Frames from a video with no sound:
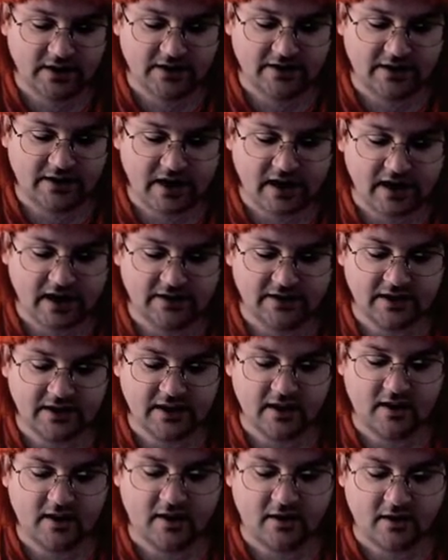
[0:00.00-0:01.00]
that
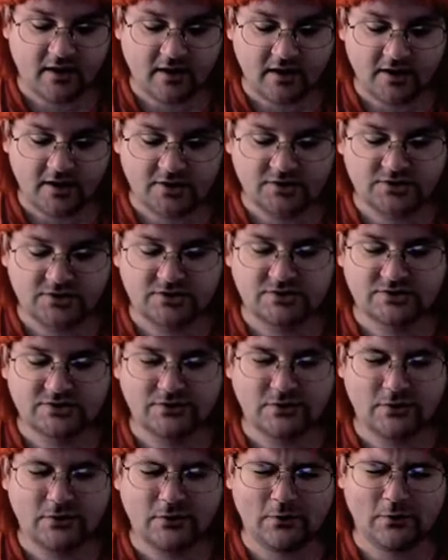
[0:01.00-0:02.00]
the art is
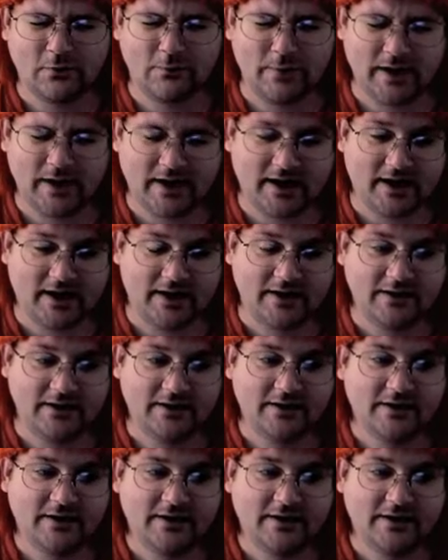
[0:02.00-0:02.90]
so bad,